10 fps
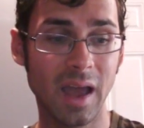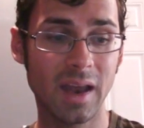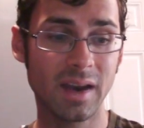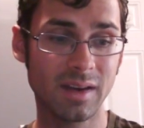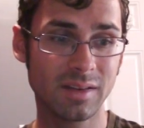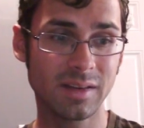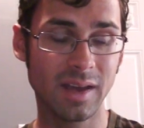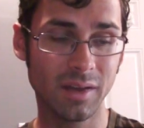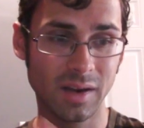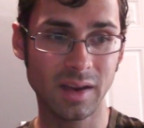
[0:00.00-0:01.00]
And
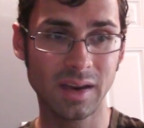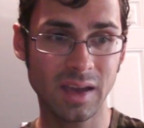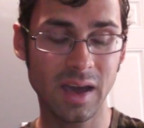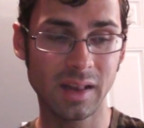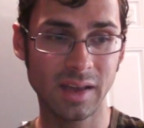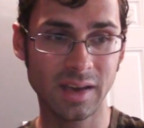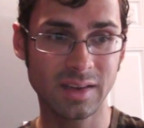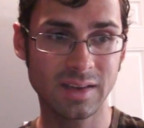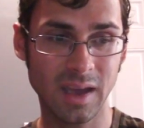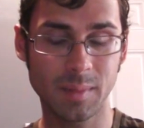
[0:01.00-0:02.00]
now that I kind of
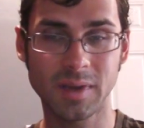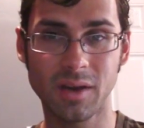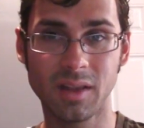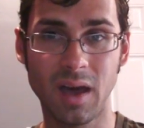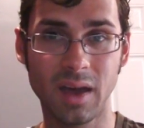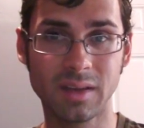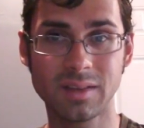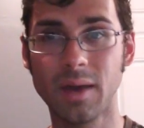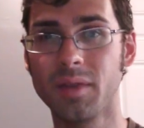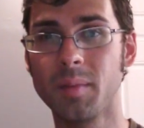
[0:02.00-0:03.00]
like tapped out a lot in
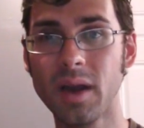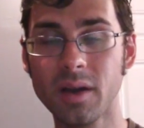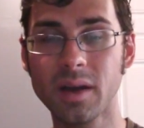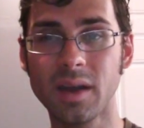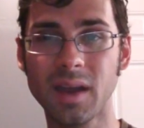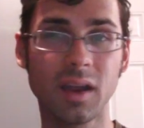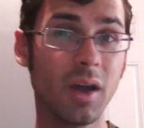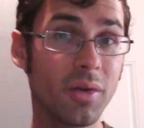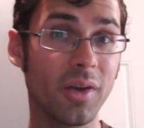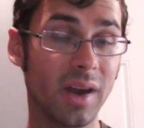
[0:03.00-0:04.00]
South America, I could
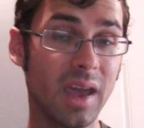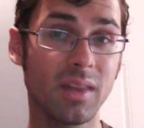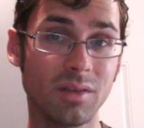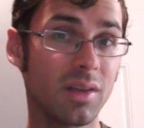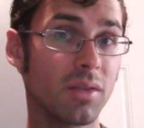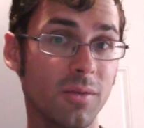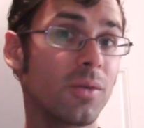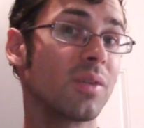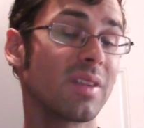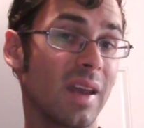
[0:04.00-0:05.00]
go there again. There's other
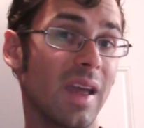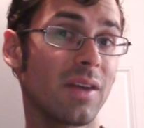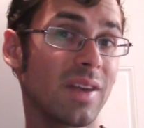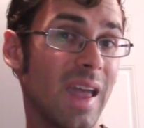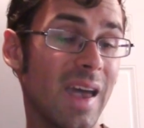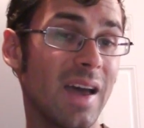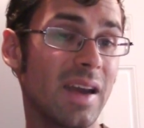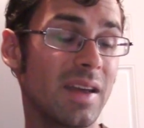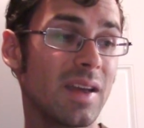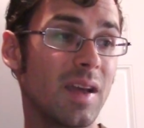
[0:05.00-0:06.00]
fruits that I haven't
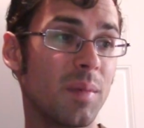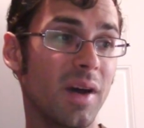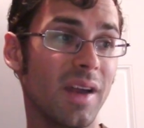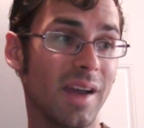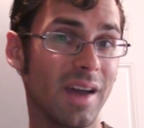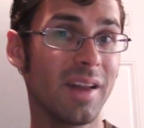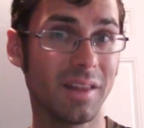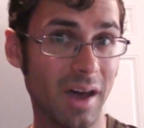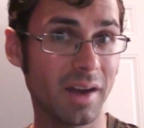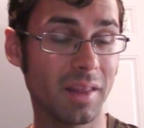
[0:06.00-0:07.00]
had, but I got a
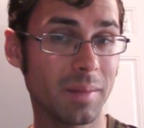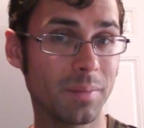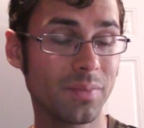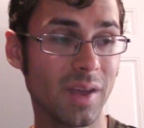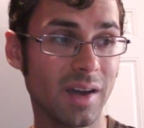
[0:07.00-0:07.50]
lot of them.